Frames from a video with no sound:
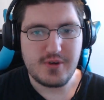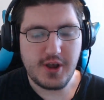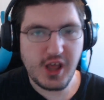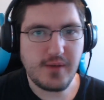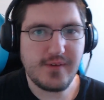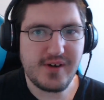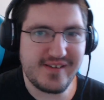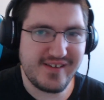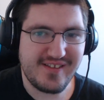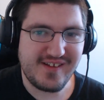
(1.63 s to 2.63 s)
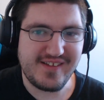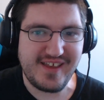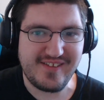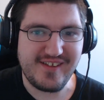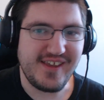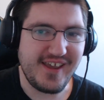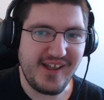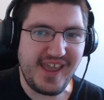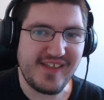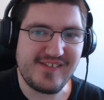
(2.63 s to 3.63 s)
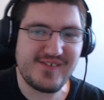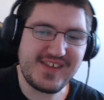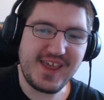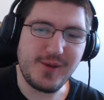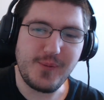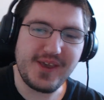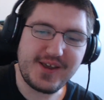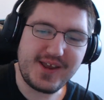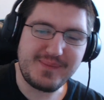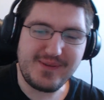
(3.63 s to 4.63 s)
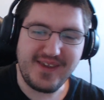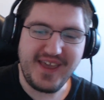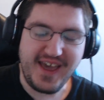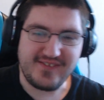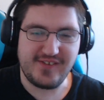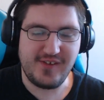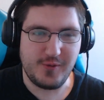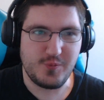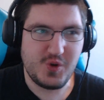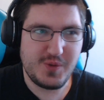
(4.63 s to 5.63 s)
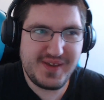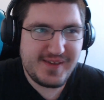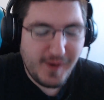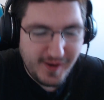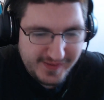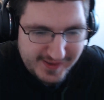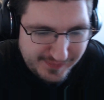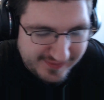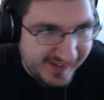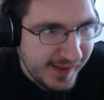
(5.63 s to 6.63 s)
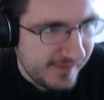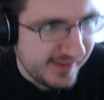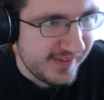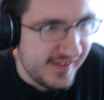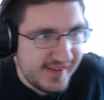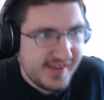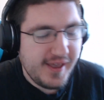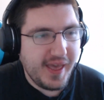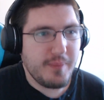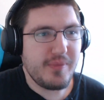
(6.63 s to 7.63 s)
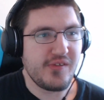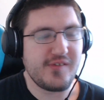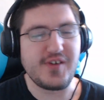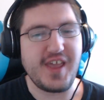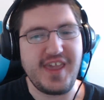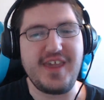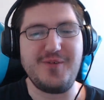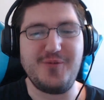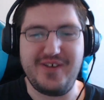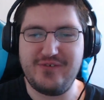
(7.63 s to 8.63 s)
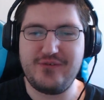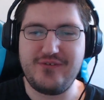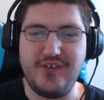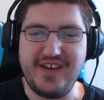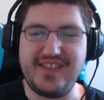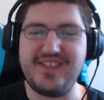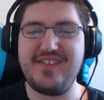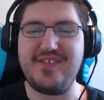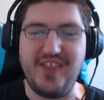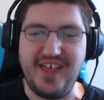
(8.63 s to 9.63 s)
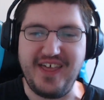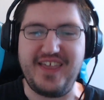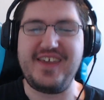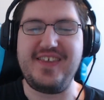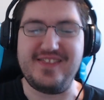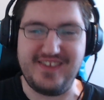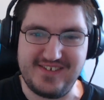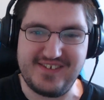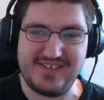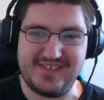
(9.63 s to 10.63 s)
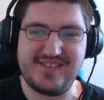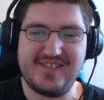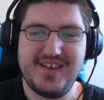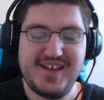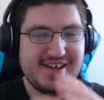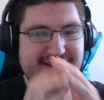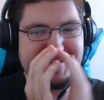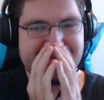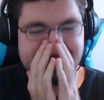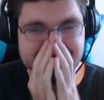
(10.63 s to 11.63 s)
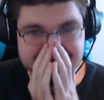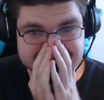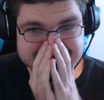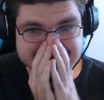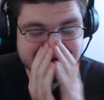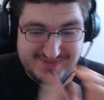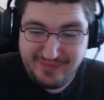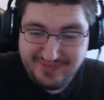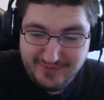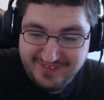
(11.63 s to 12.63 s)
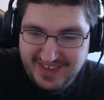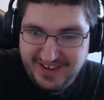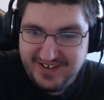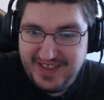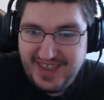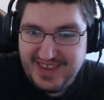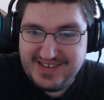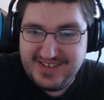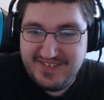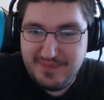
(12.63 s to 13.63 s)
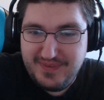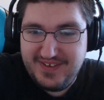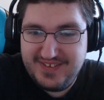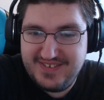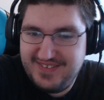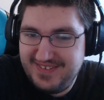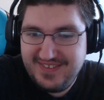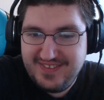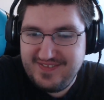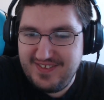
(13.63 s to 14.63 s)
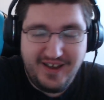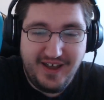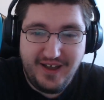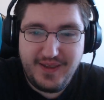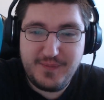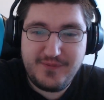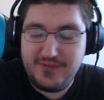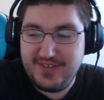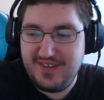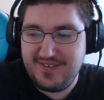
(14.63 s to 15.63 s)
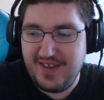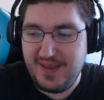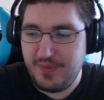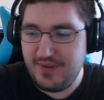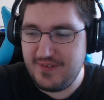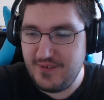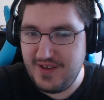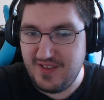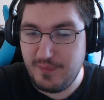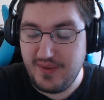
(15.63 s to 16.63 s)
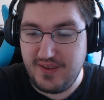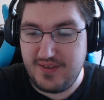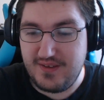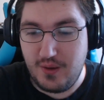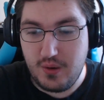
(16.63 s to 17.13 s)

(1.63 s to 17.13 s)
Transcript: Hello everyone, this is Dusty here, and today we are going to be reacting to RWBY Volume 7, Episode 8 with Friends Like These. Oh, I'm so scared. I had this been, the hype for this episode has been